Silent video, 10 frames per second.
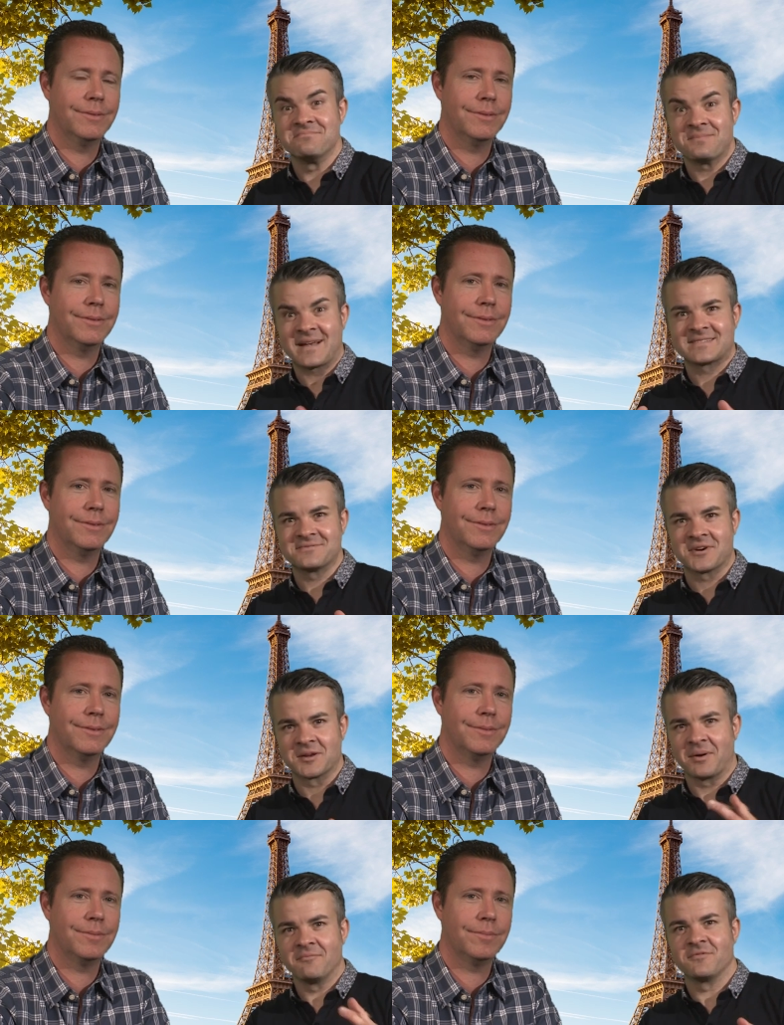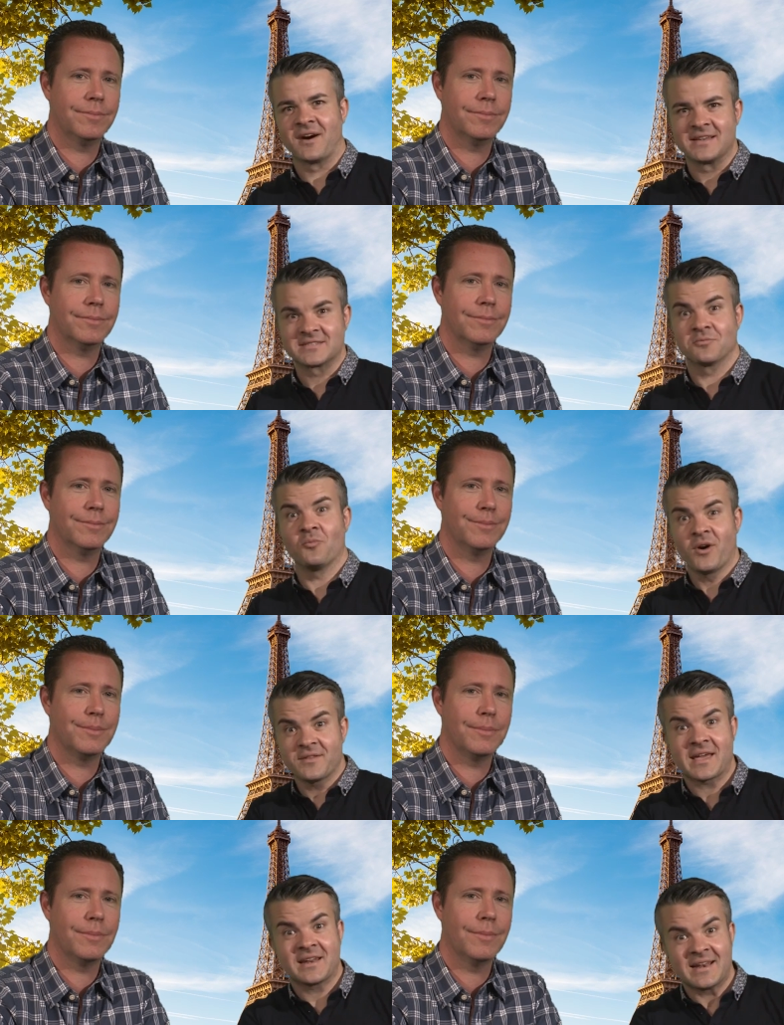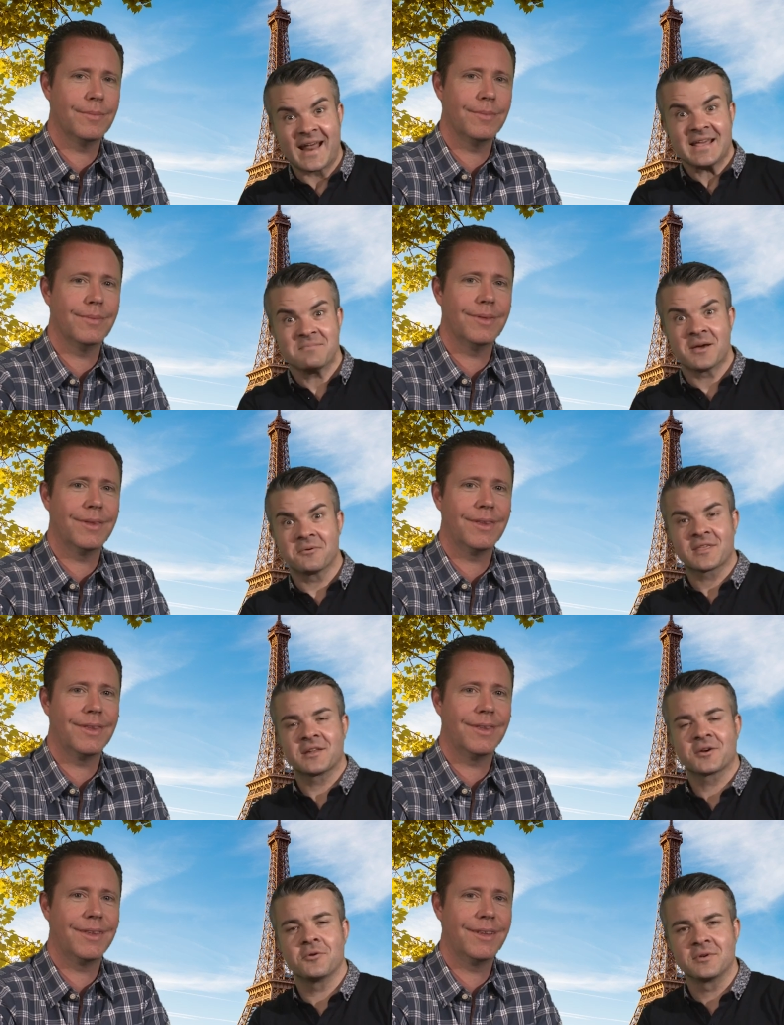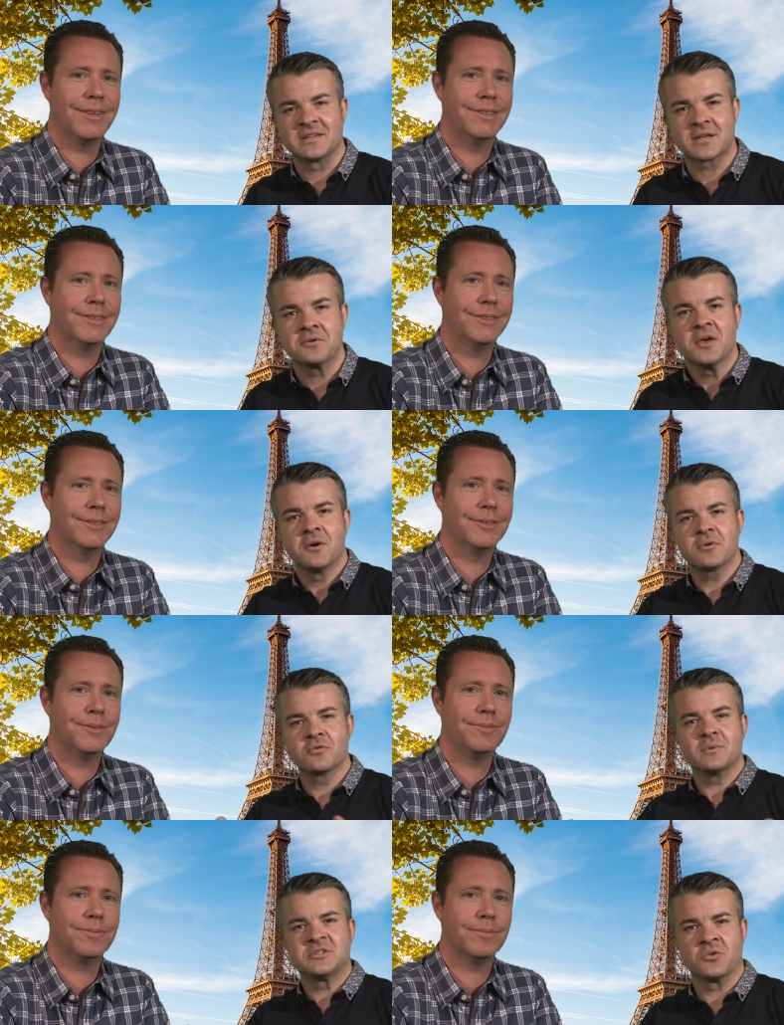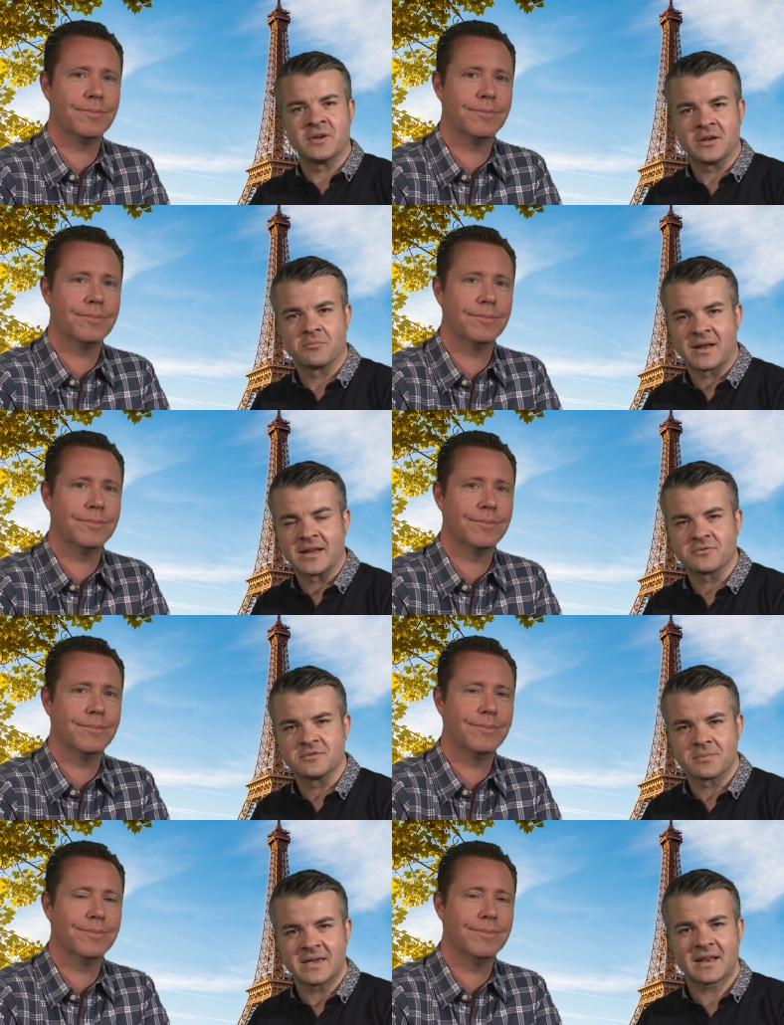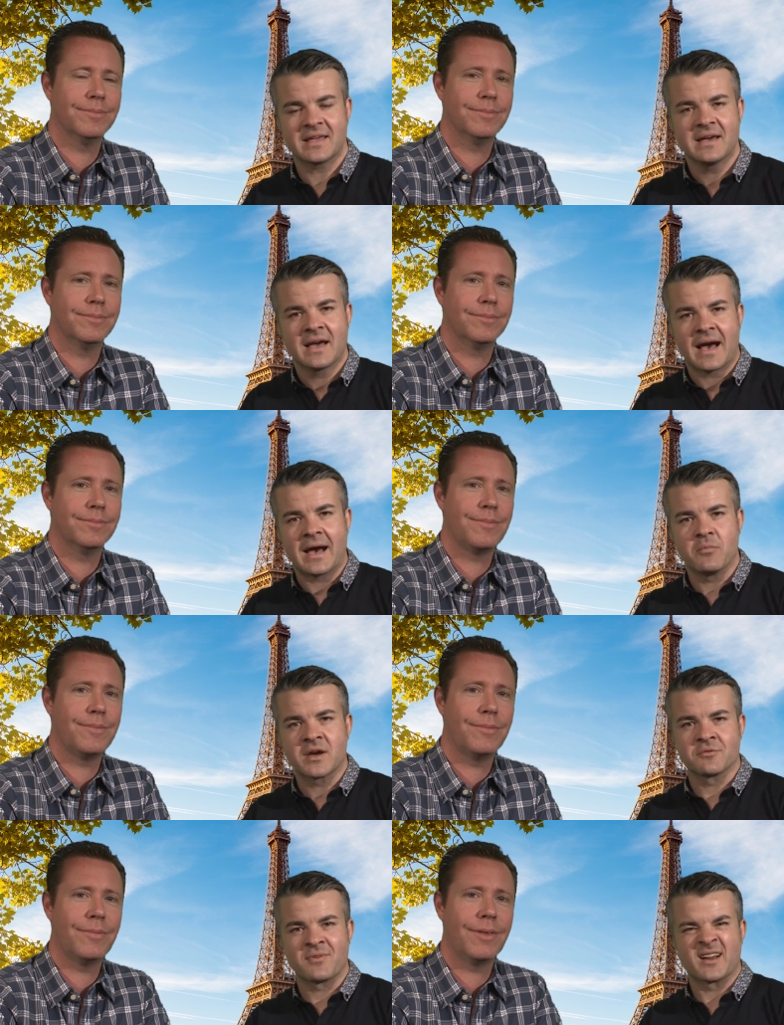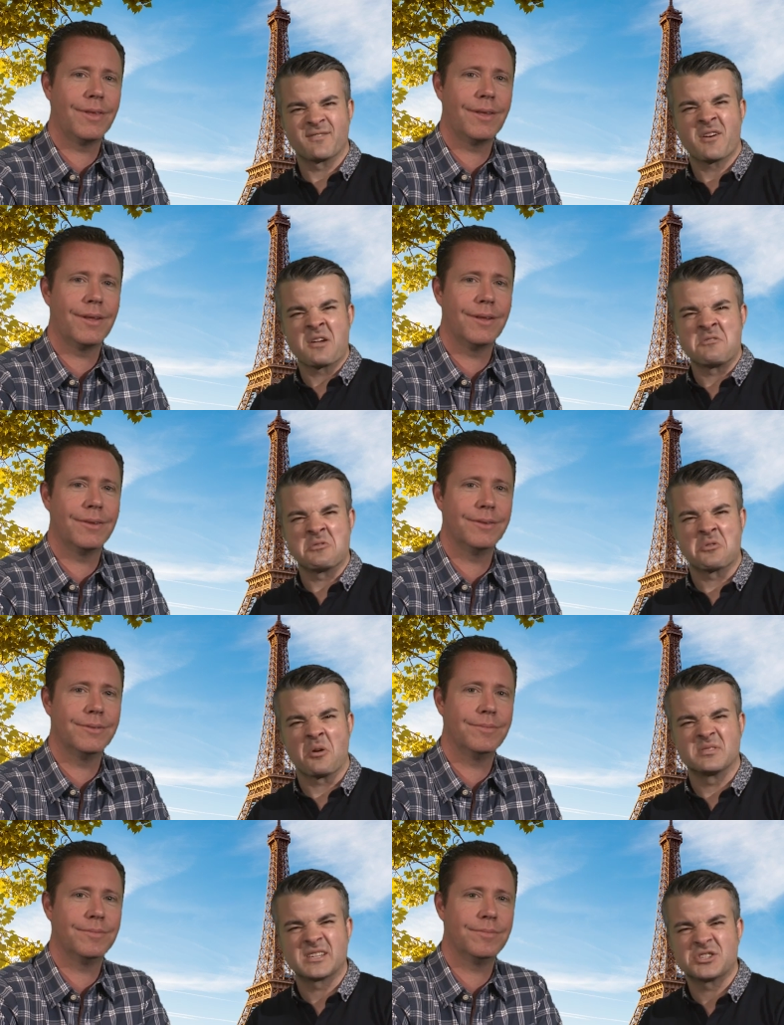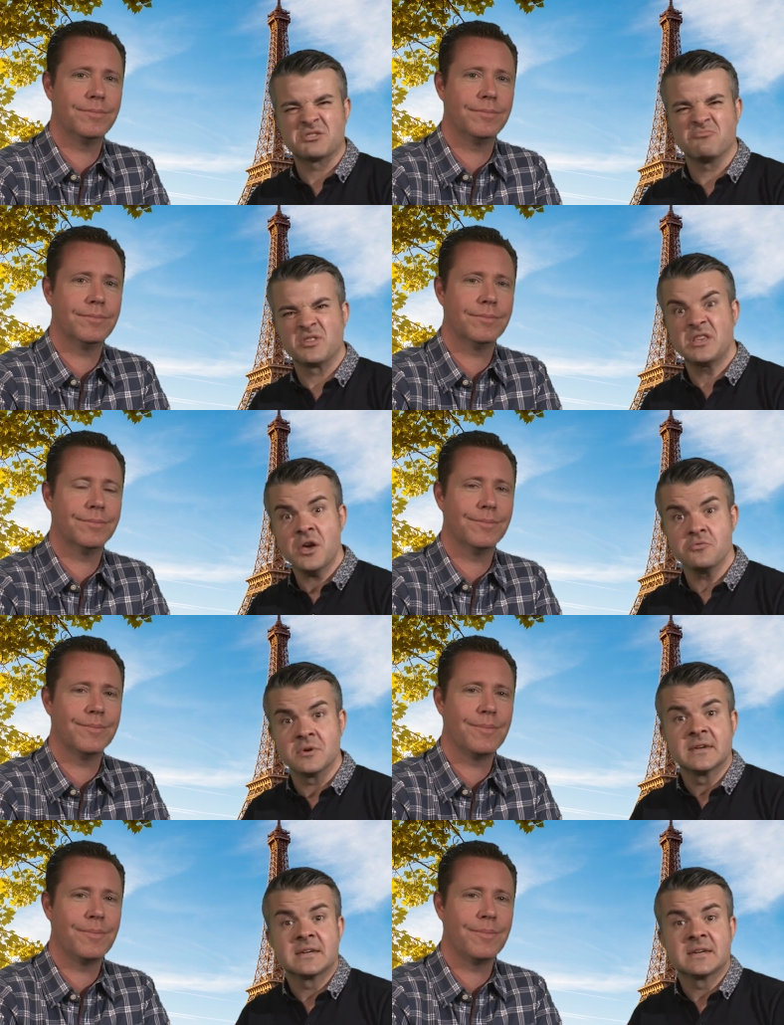Speaker 1: a massive kind of bum fight as to what they're going to name it, what they're going to call it. So we thought we'd join in on Planet Cruise Weekly and we're going to run our very own little competition with you.